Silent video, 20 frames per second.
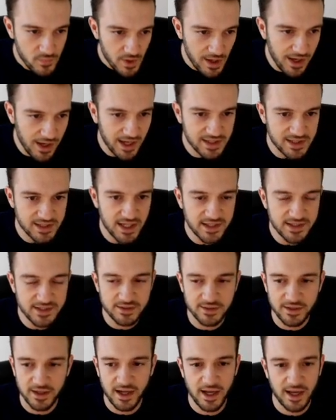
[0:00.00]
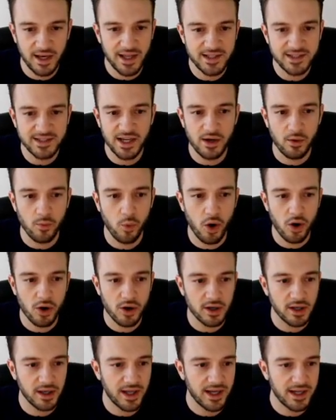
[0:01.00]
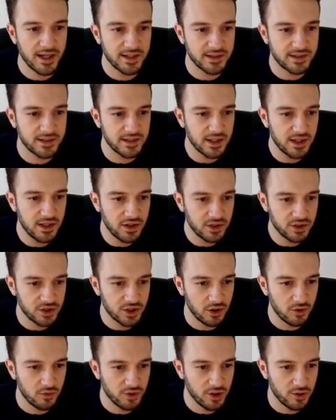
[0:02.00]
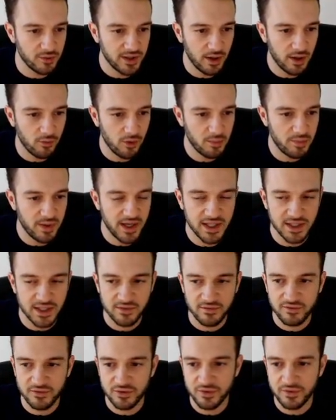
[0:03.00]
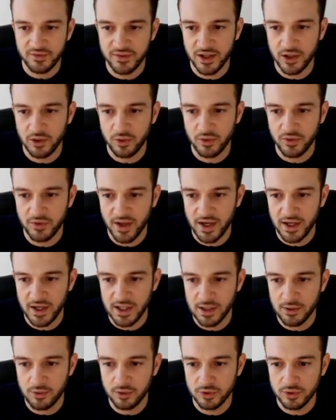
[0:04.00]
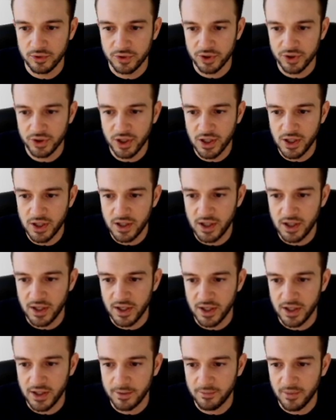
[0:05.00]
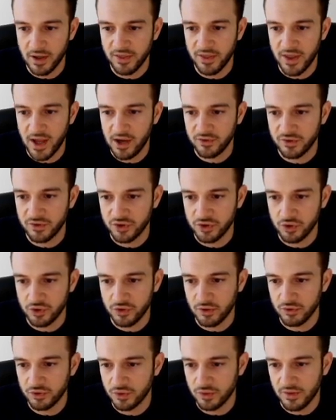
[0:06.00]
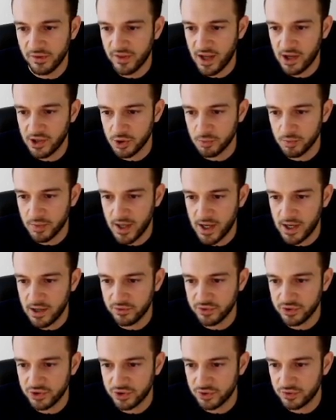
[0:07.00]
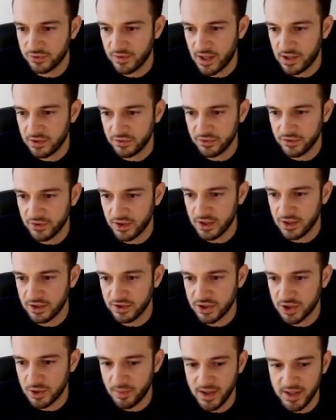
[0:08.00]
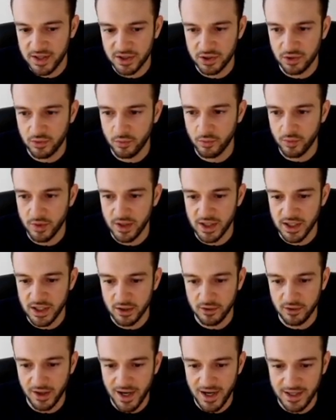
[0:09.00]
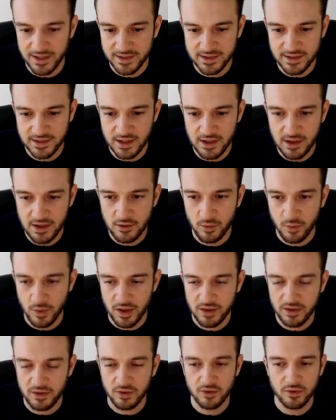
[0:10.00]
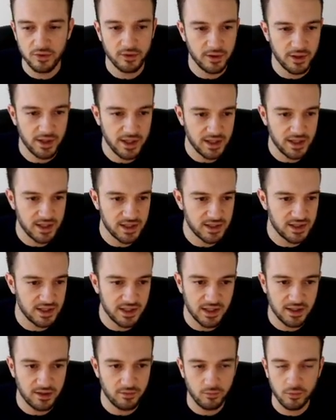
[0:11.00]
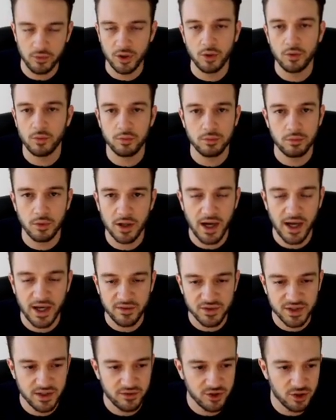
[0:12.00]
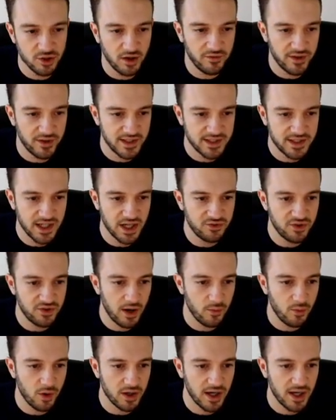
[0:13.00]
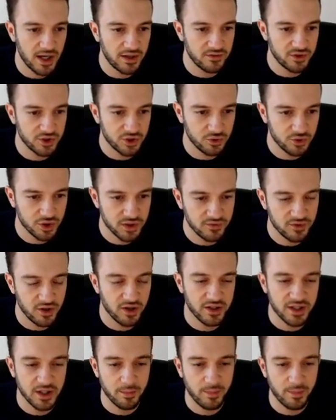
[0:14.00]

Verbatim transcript: like I said, uh, let's say one client, so you know we get one person through the flow that equals um, a um, thousand euros or a thousand pounds, thousand dollars, depends on where you're at with your agency and you know what kind of service you offer, etc., and what kind of results you've gotten in the